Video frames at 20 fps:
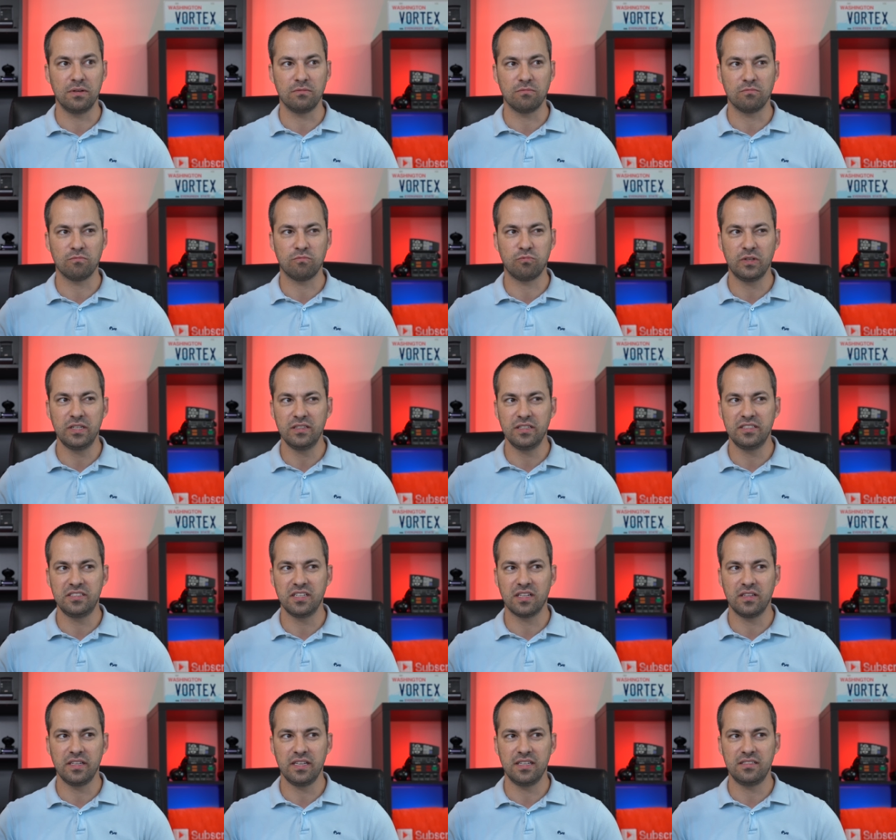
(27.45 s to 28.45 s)
but
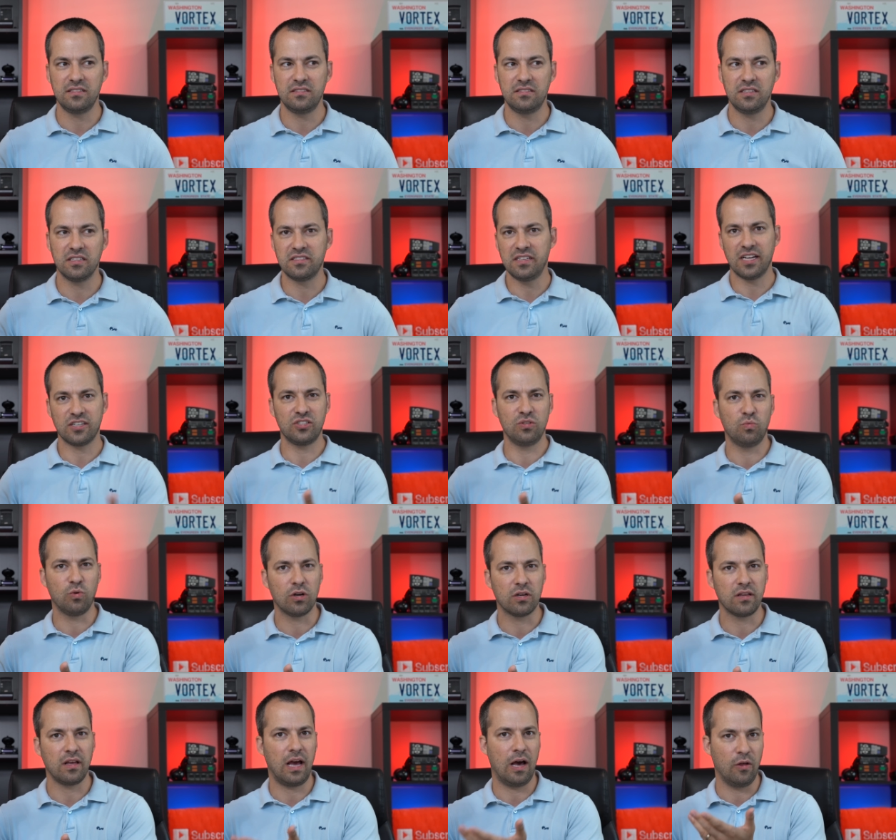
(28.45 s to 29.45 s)
realistically, it doesn't actually
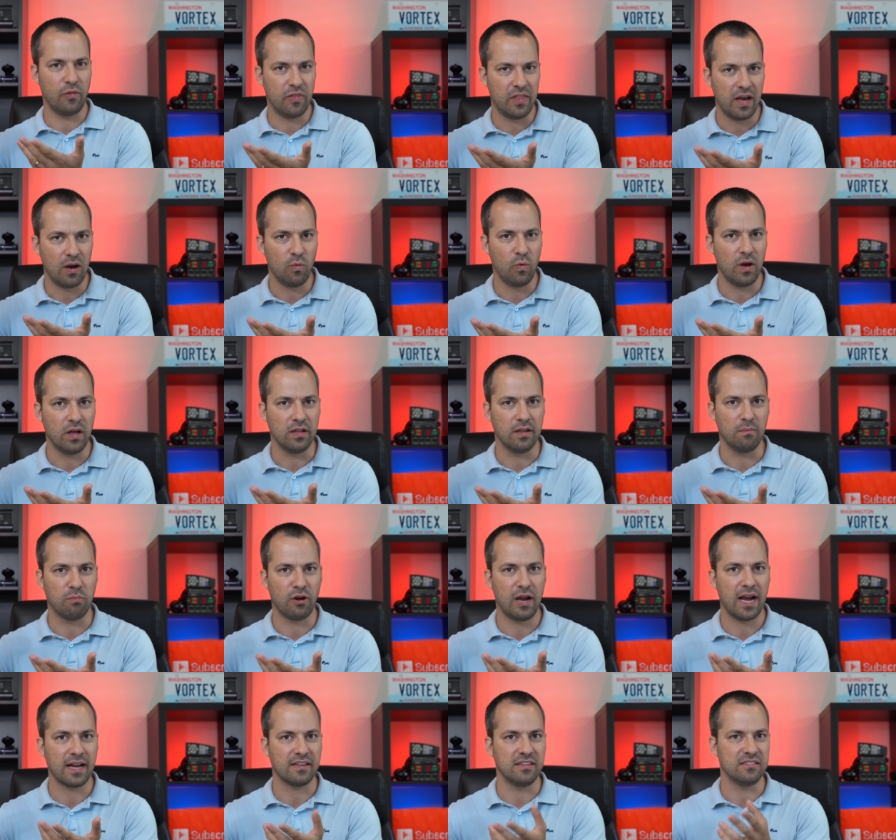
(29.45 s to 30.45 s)
work out that well in
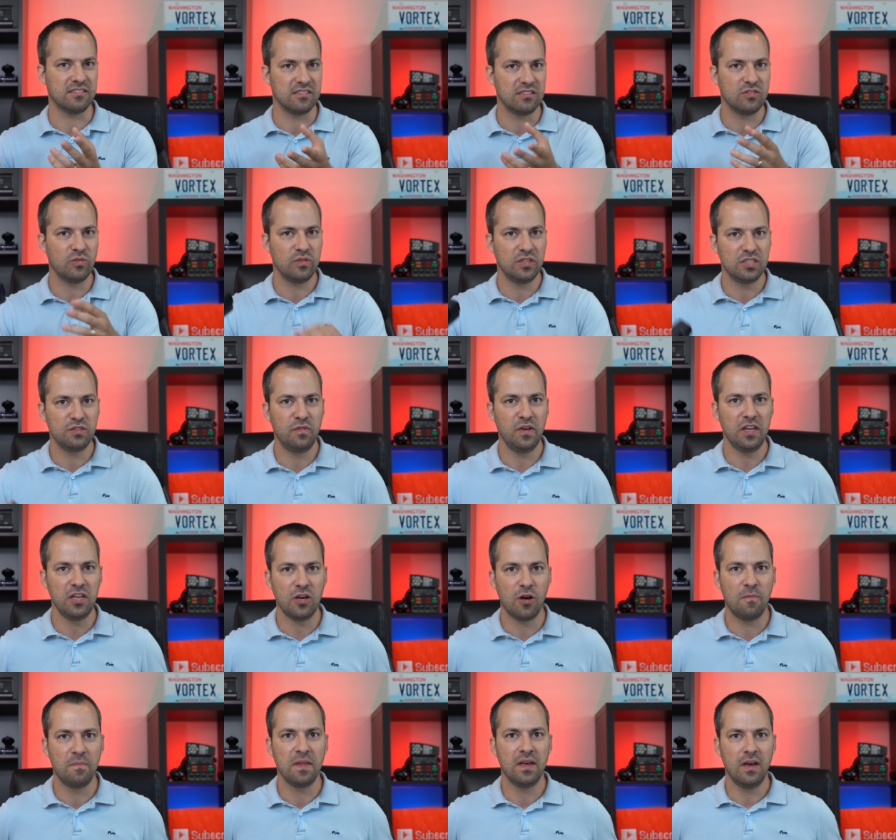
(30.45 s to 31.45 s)
practice. And so in this
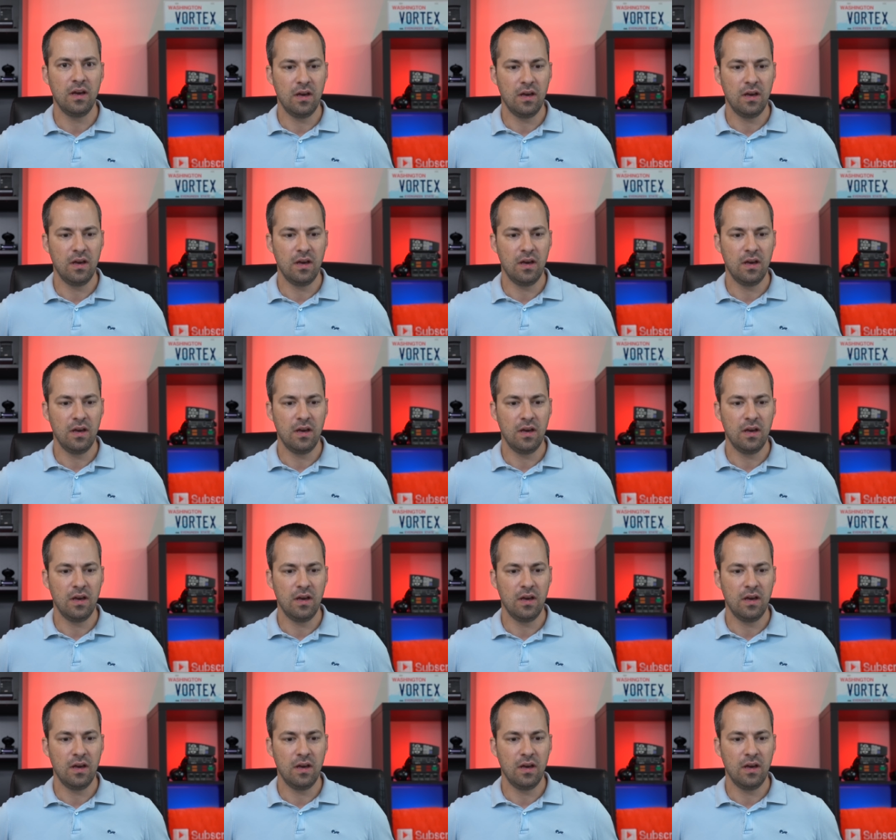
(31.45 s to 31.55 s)
video,